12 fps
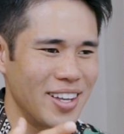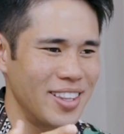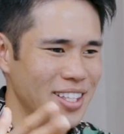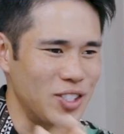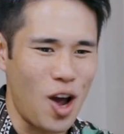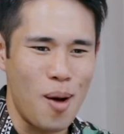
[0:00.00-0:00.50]

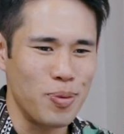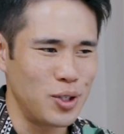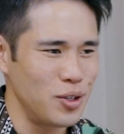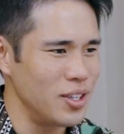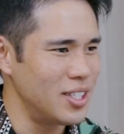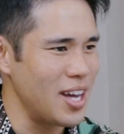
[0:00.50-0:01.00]
this
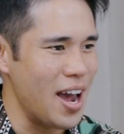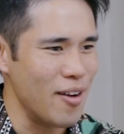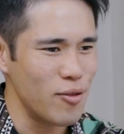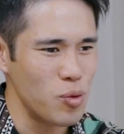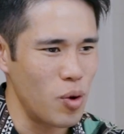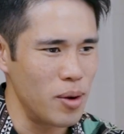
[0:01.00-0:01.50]
opportunity to
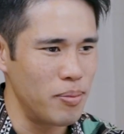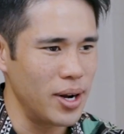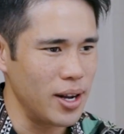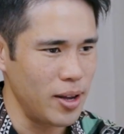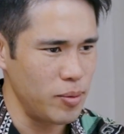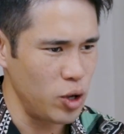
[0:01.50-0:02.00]
everyone,
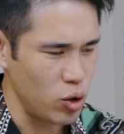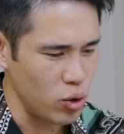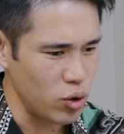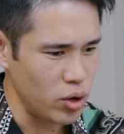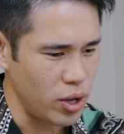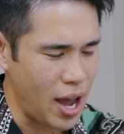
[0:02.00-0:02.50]
but
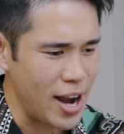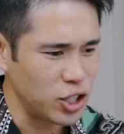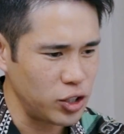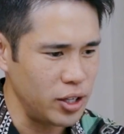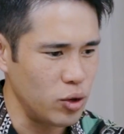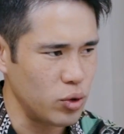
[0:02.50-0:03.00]
you're
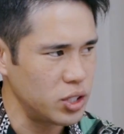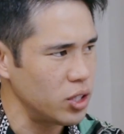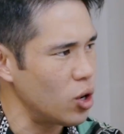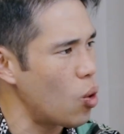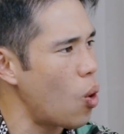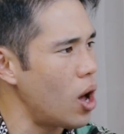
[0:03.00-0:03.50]
actually increasing
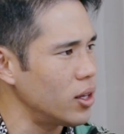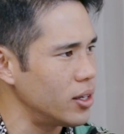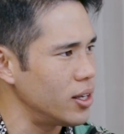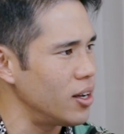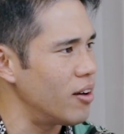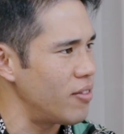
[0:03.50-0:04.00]
the
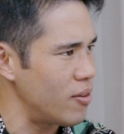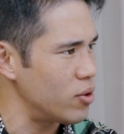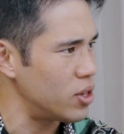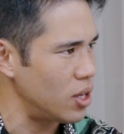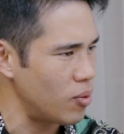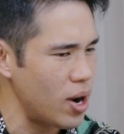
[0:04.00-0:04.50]
quality of
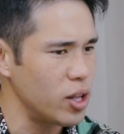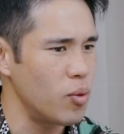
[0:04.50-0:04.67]
everything, right?